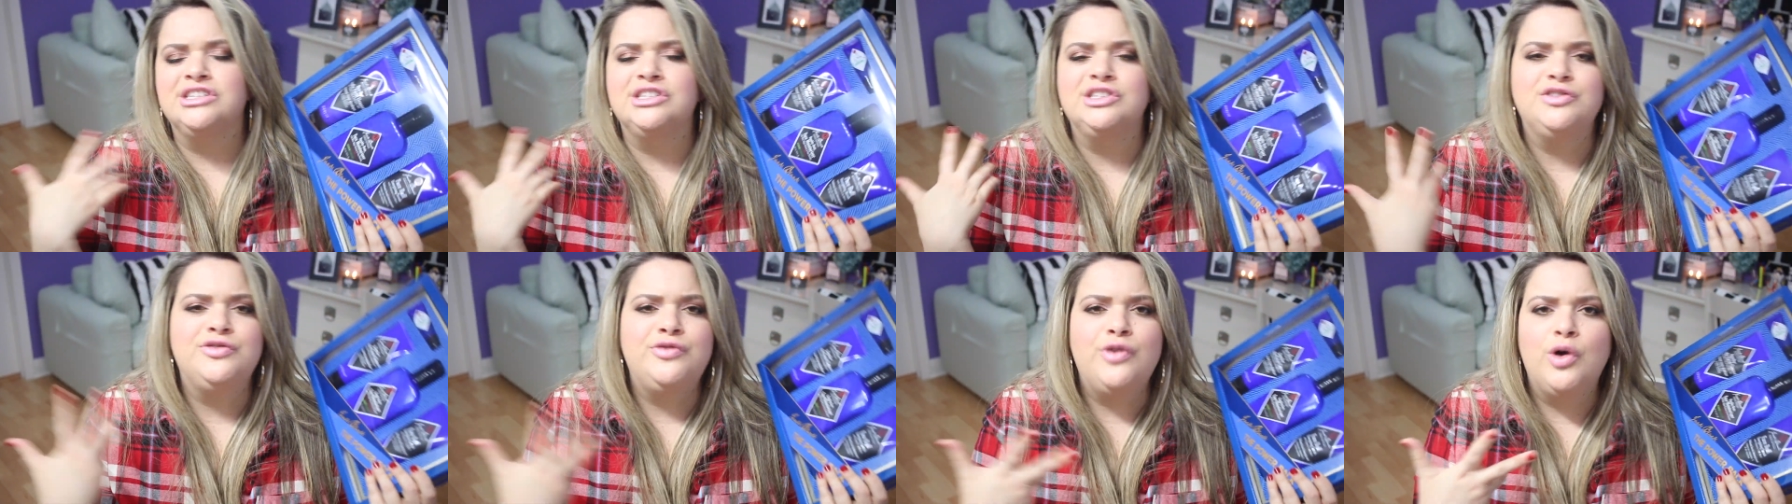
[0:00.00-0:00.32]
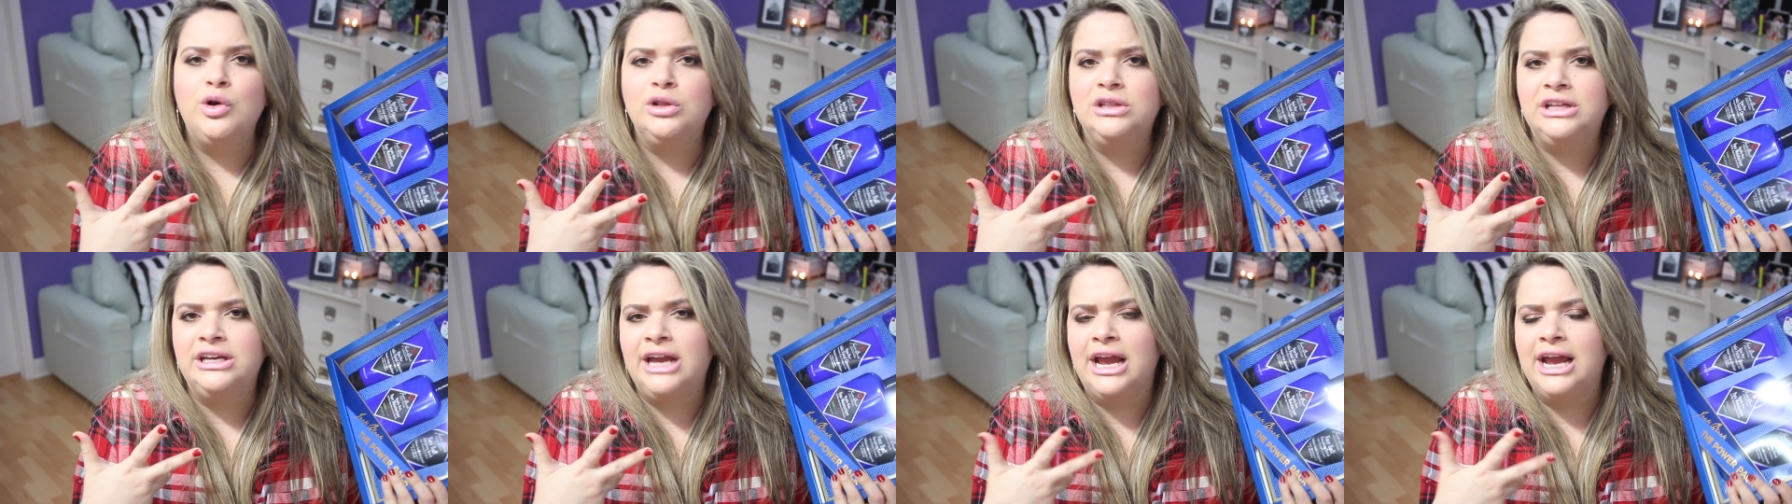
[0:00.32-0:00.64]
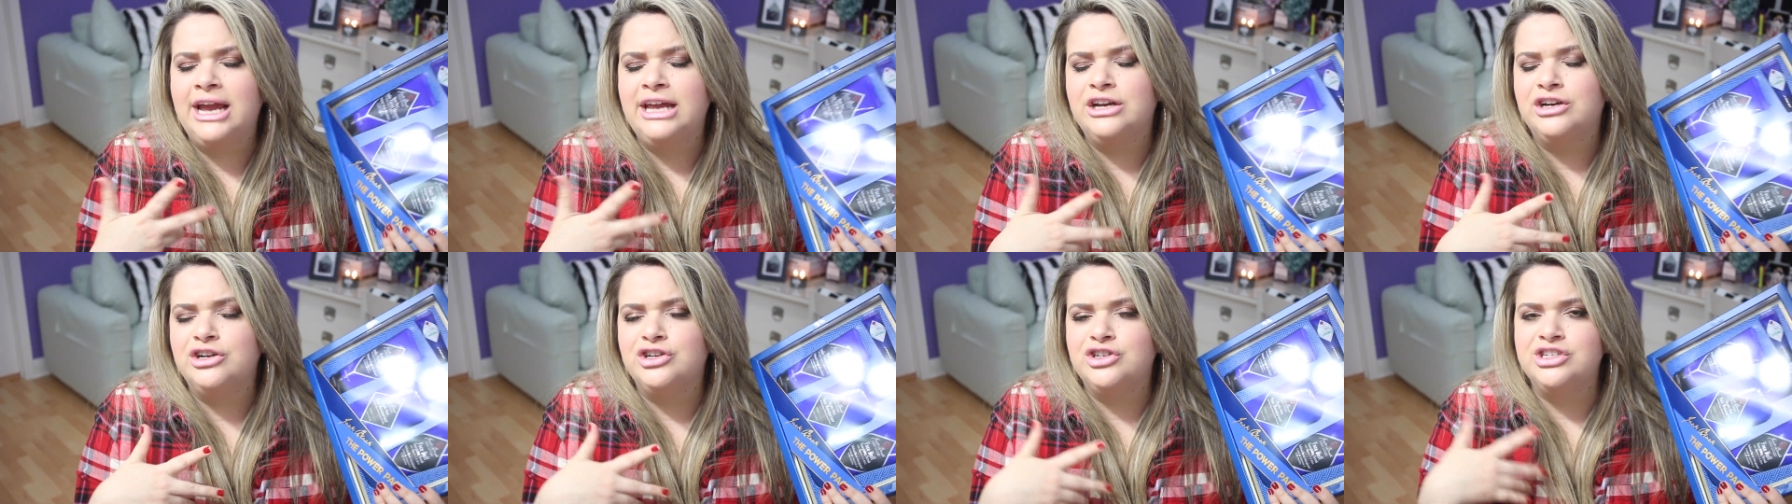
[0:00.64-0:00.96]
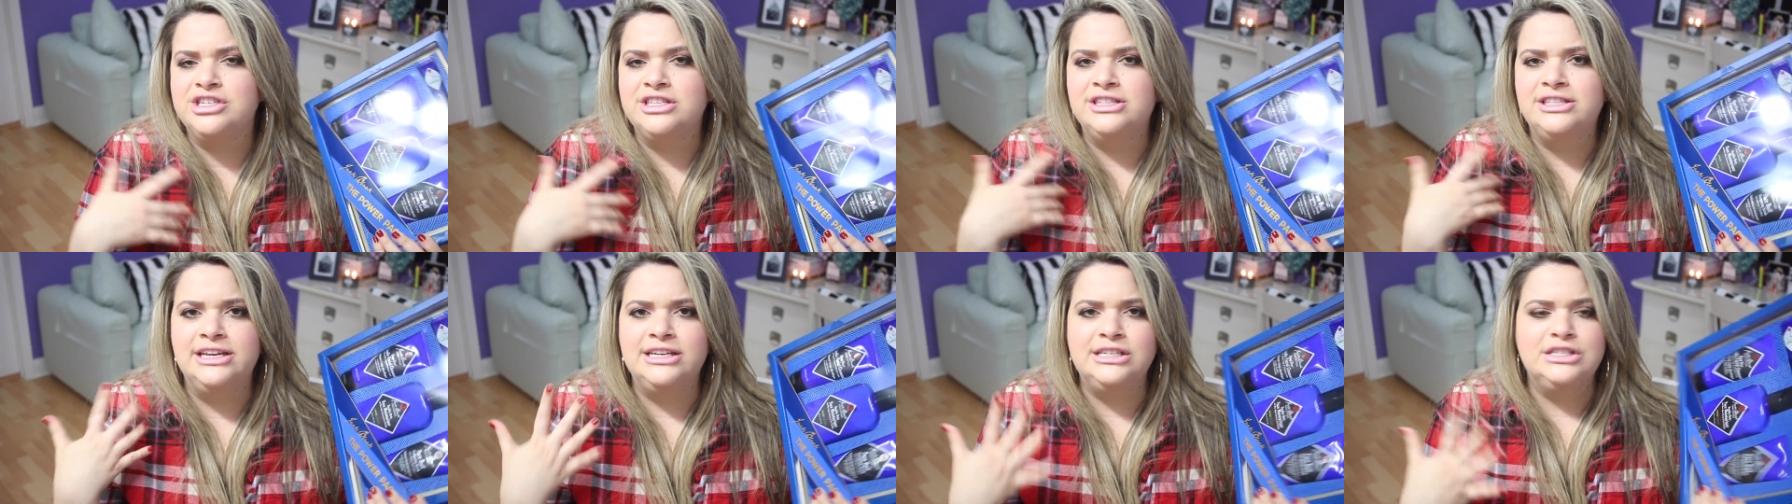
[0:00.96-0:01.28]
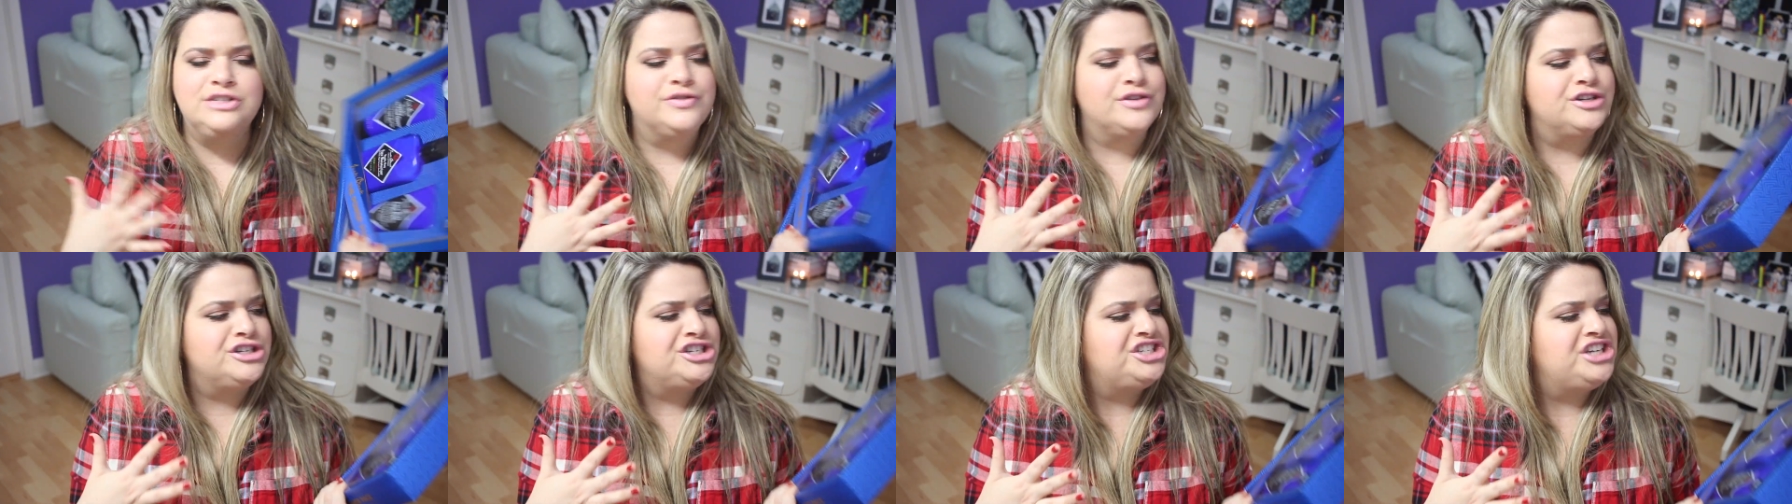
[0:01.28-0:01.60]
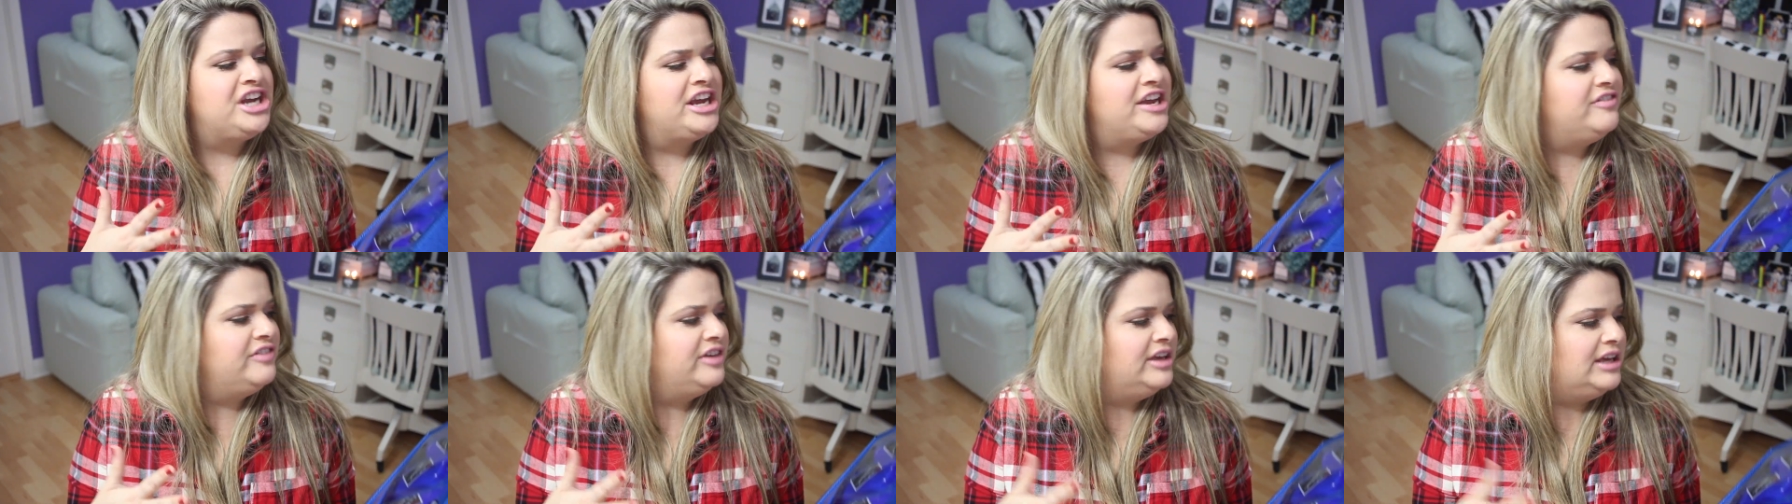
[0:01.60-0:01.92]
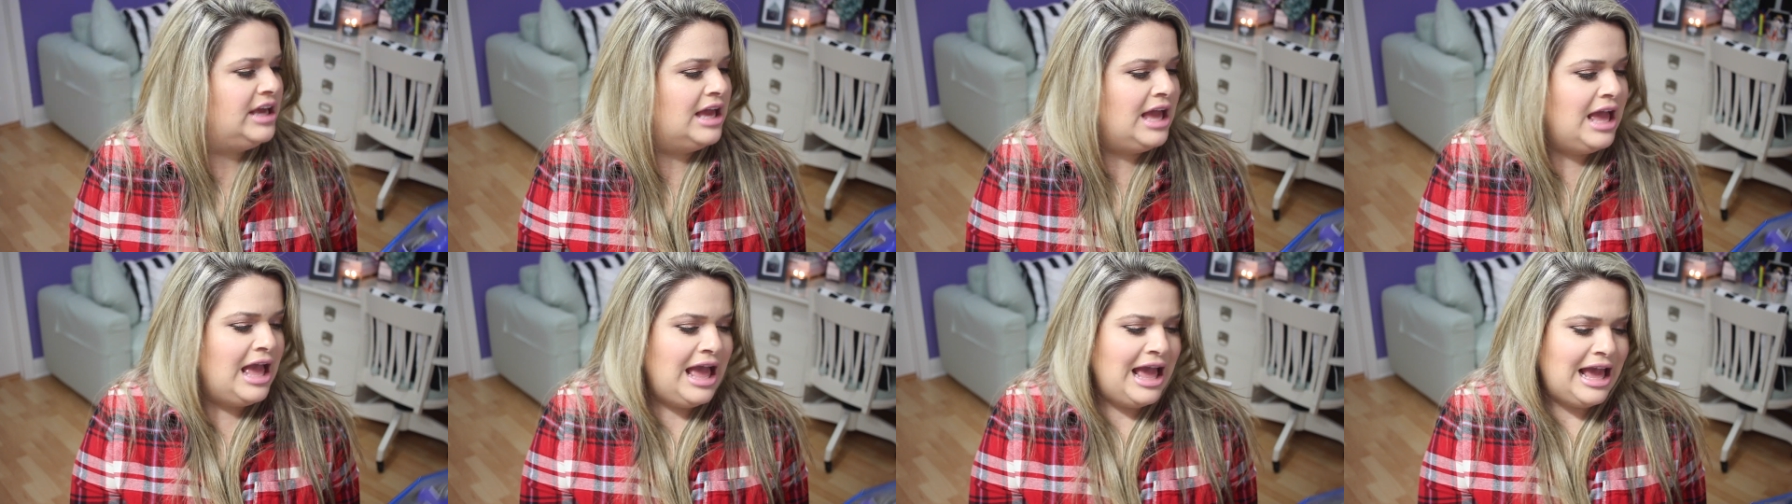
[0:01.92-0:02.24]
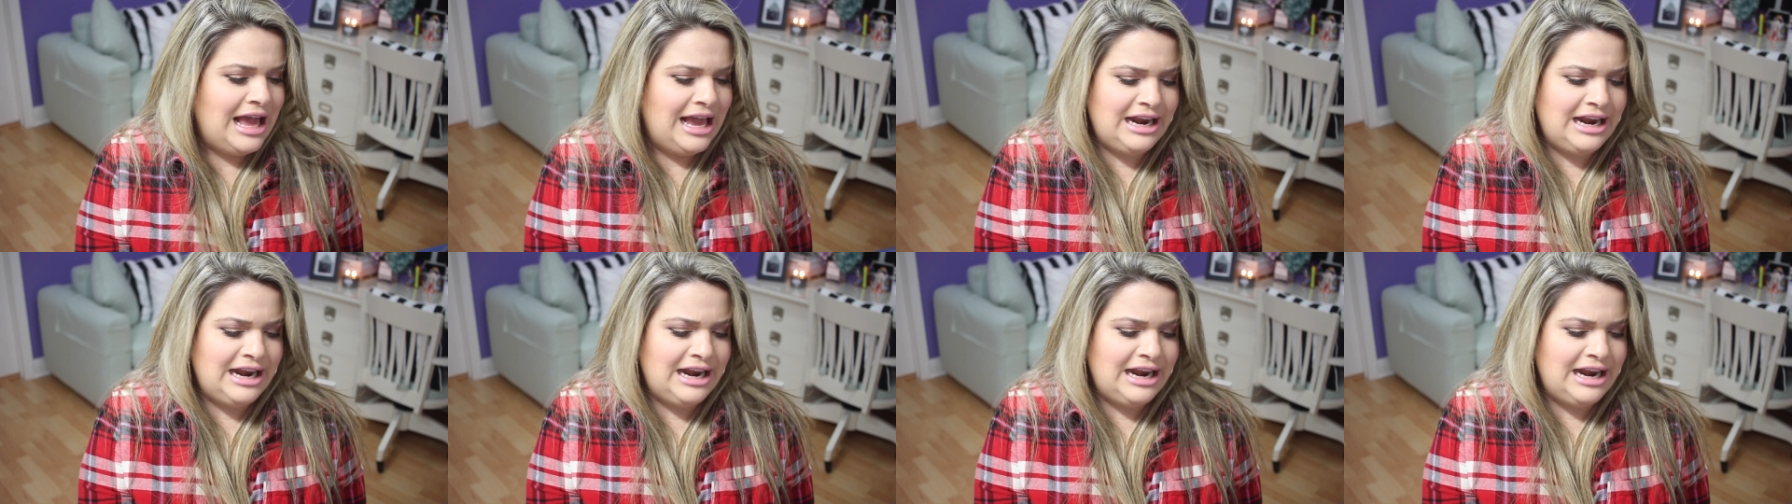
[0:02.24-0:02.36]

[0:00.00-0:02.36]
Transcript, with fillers: exfoliators, things for shaving.